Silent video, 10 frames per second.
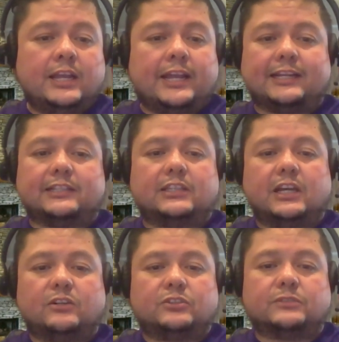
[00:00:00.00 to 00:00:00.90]

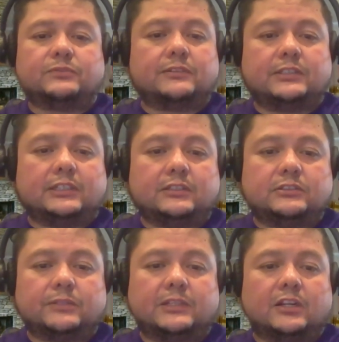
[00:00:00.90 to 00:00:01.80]
hackathon or something
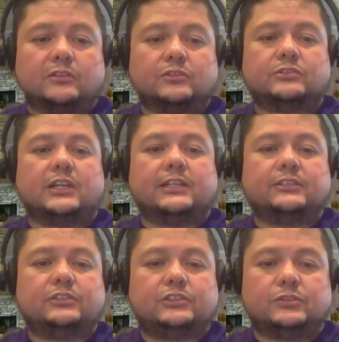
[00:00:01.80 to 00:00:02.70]
along those
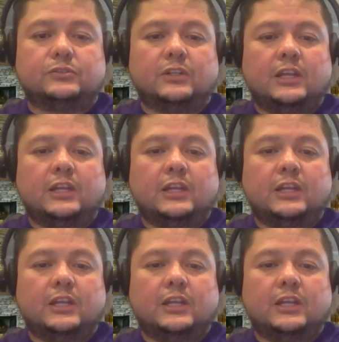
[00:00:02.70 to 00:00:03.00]
lines to